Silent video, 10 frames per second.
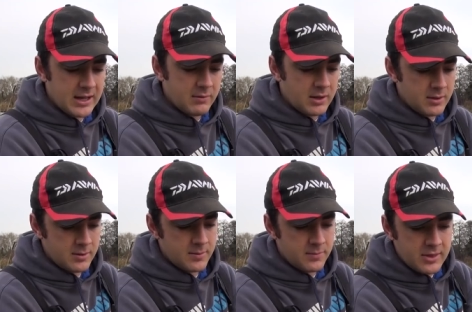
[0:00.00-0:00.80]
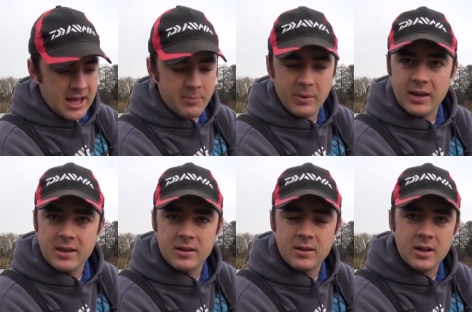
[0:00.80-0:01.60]
an area that
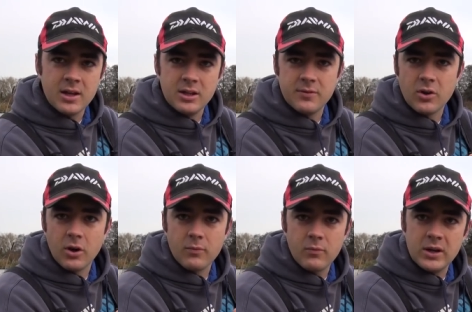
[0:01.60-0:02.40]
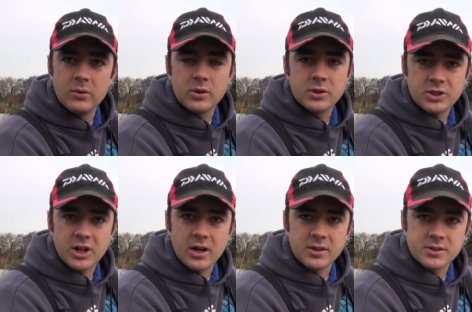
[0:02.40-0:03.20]
big, you've got a real good
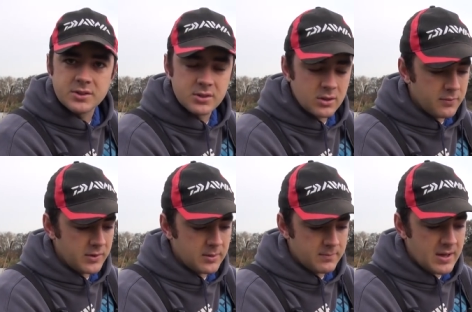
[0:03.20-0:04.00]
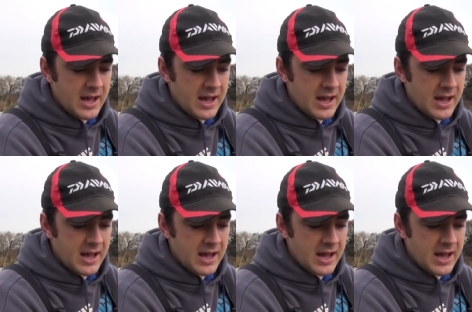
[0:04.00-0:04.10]
chance of it